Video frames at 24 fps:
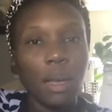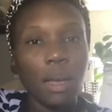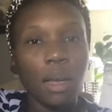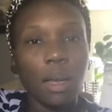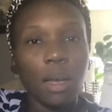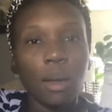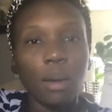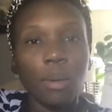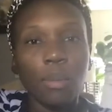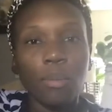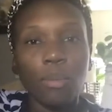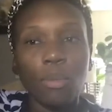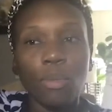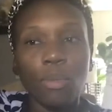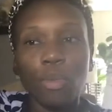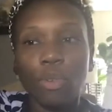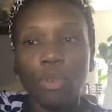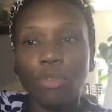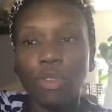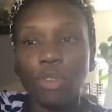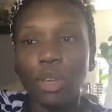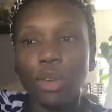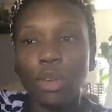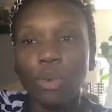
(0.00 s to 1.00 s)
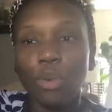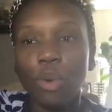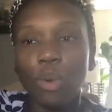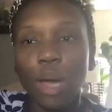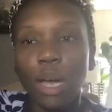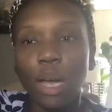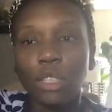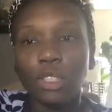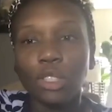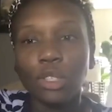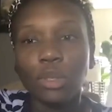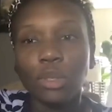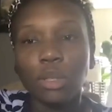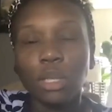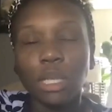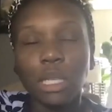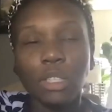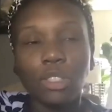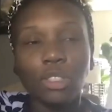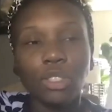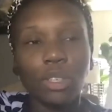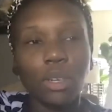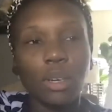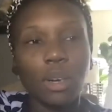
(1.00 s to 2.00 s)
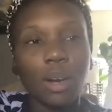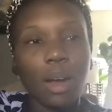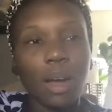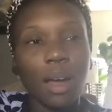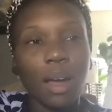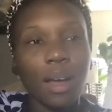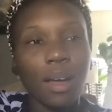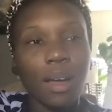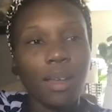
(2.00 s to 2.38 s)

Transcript: and review at your leisure.